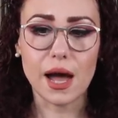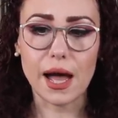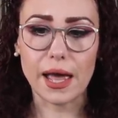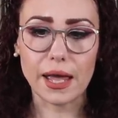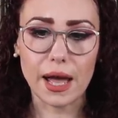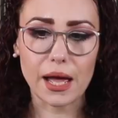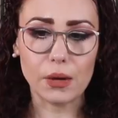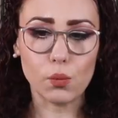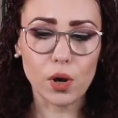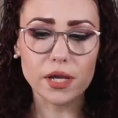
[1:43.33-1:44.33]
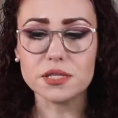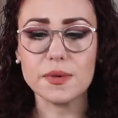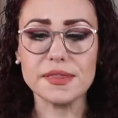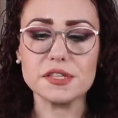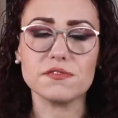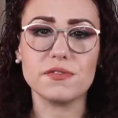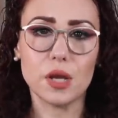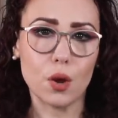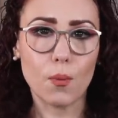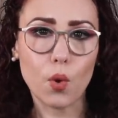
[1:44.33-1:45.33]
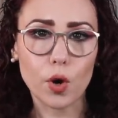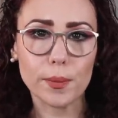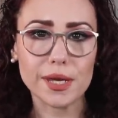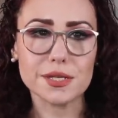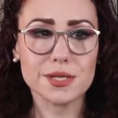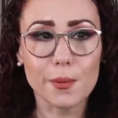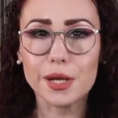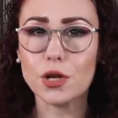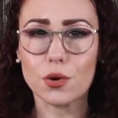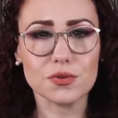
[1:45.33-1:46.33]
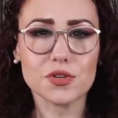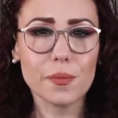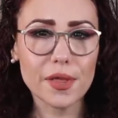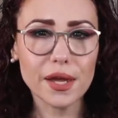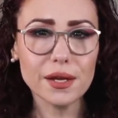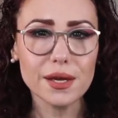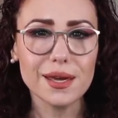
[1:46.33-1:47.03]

I, I wanted to make this video more because somebody knows something